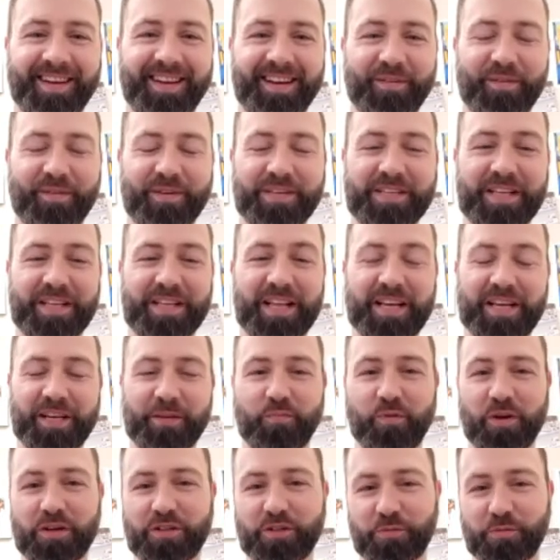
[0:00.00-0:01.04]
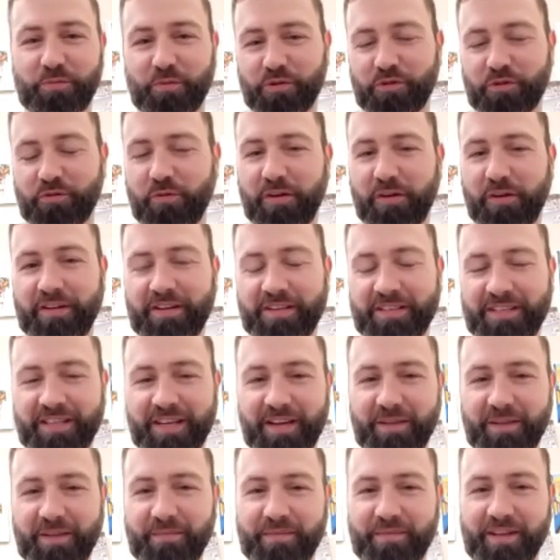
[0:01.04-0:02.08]
wasn't like a pressure per square inch
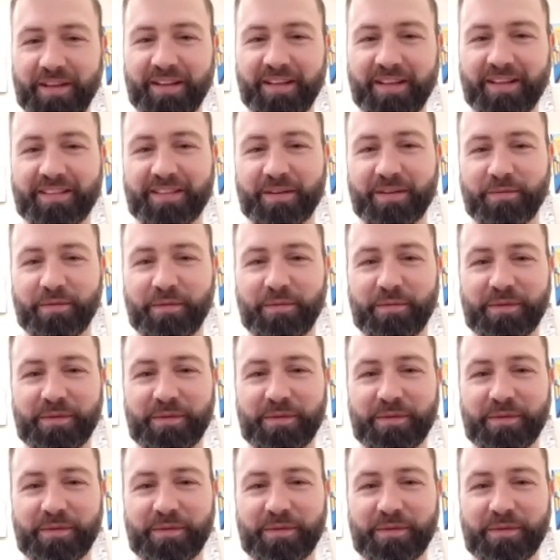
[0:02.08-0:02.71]
type thing like I some of the it,